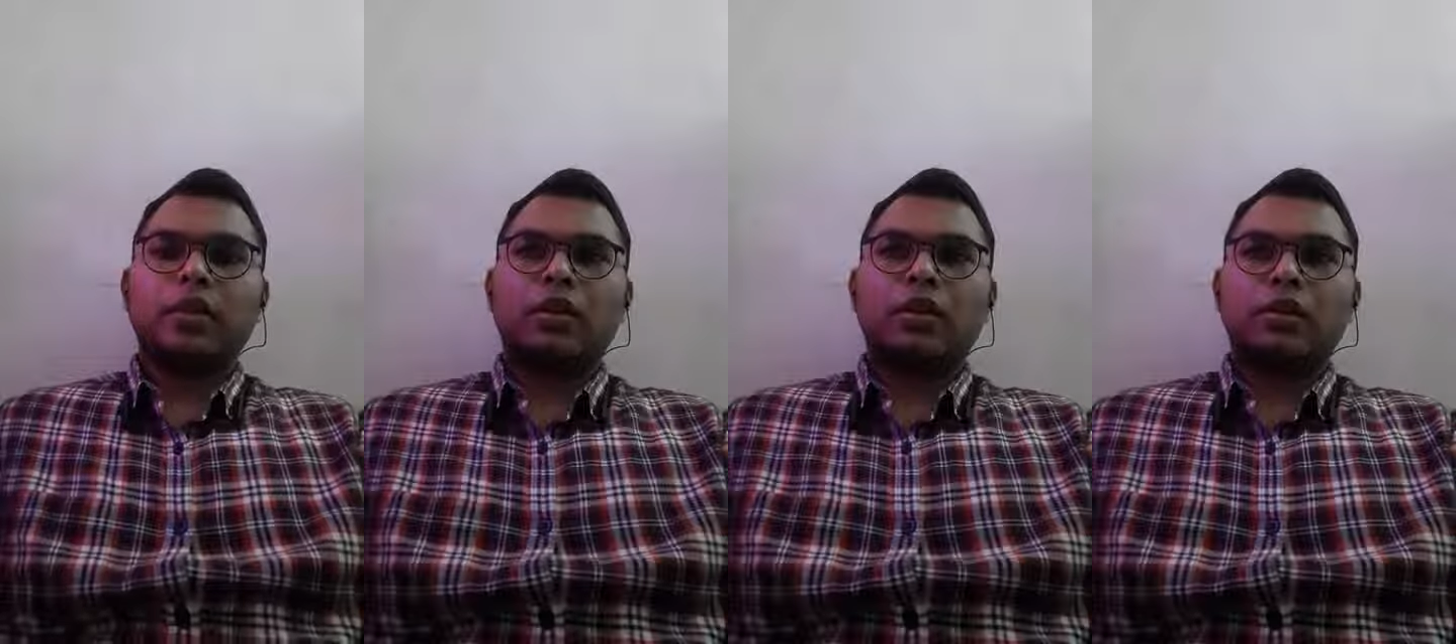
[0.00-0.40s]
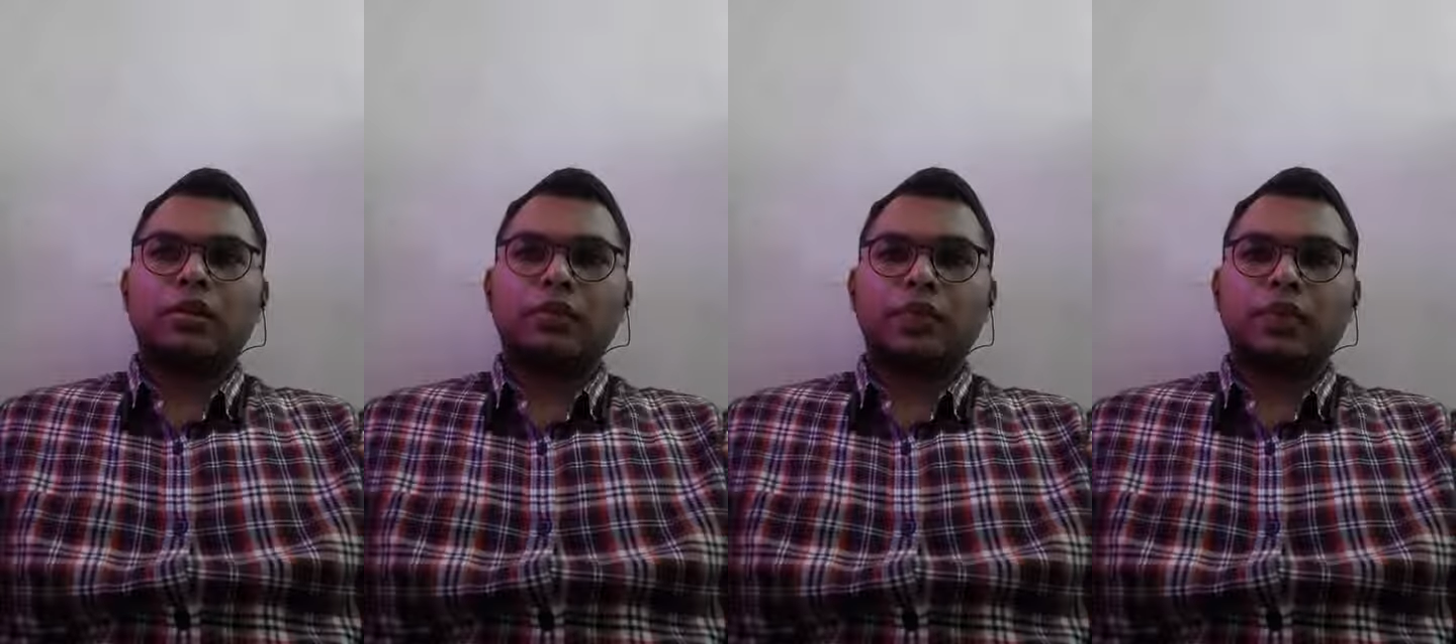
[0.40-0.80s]

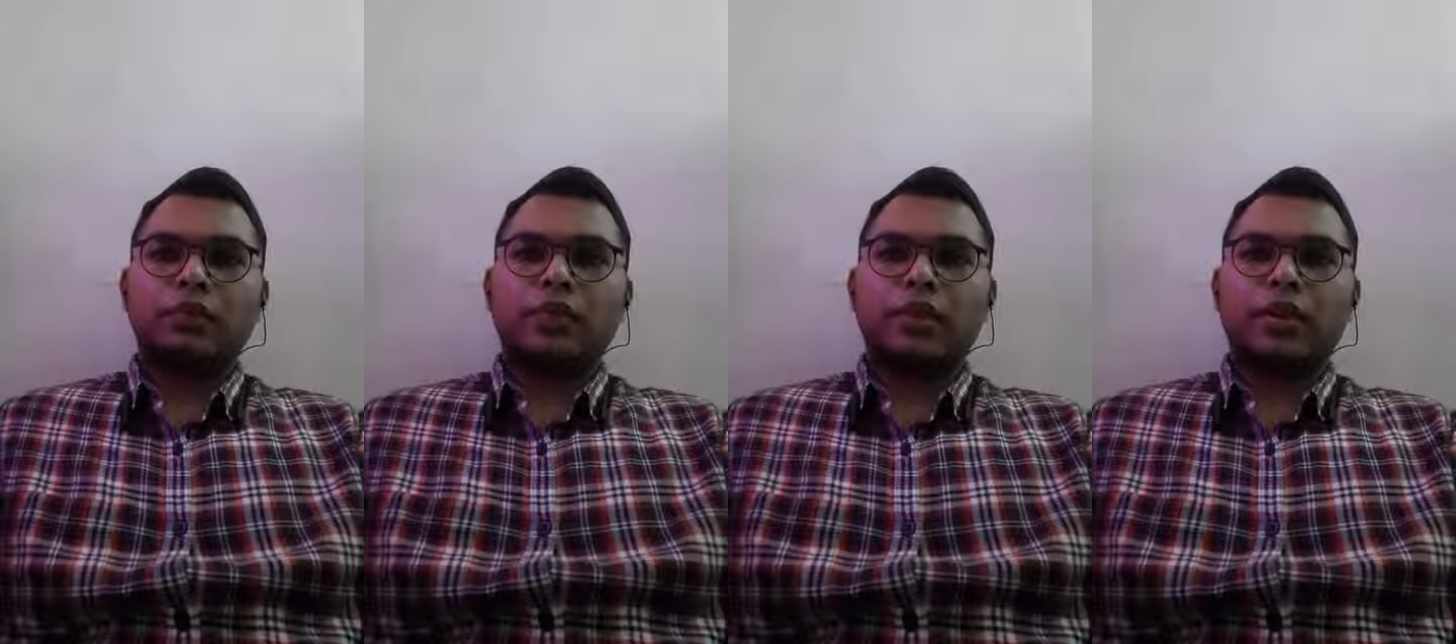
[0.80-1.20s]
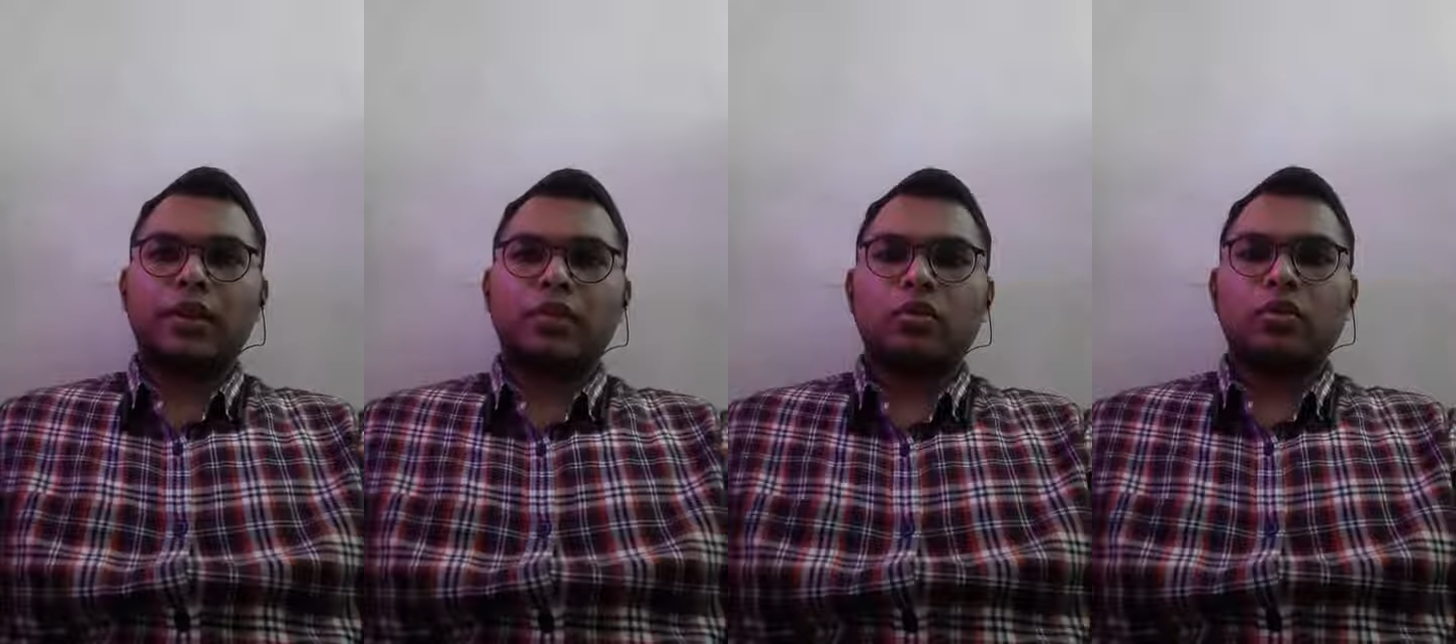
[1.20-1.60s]
using for
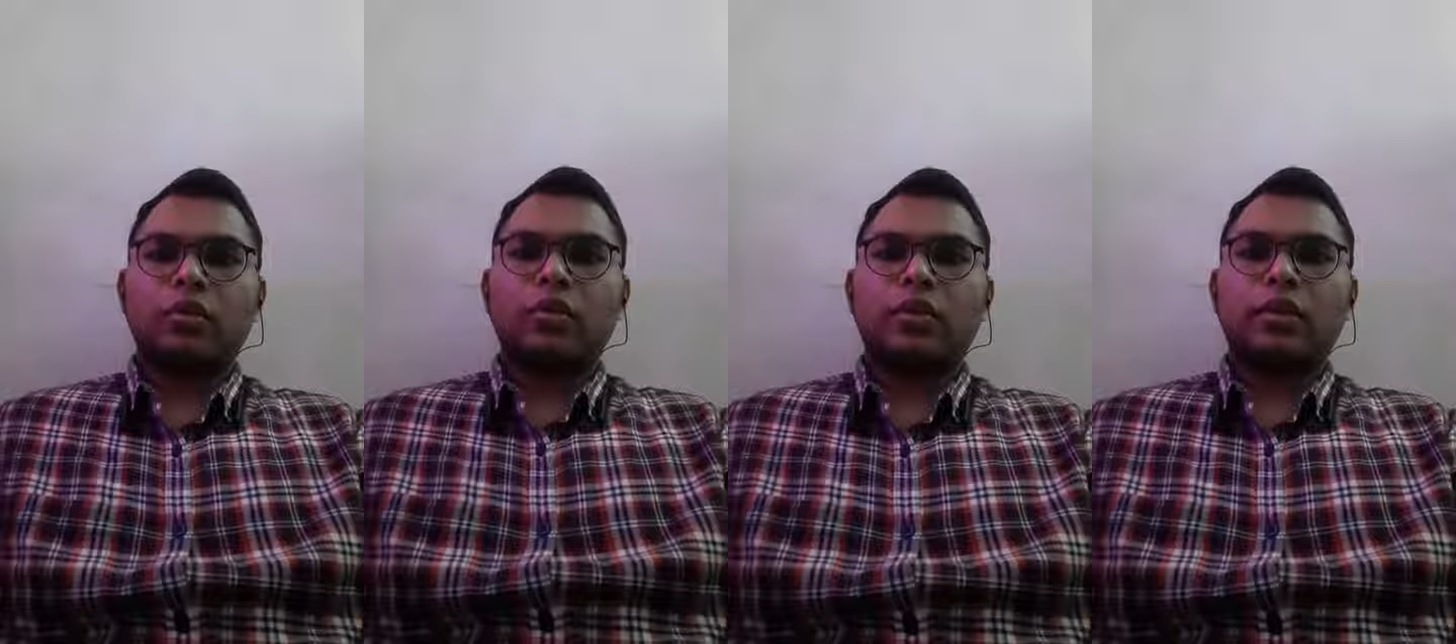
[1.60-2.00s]
each loop.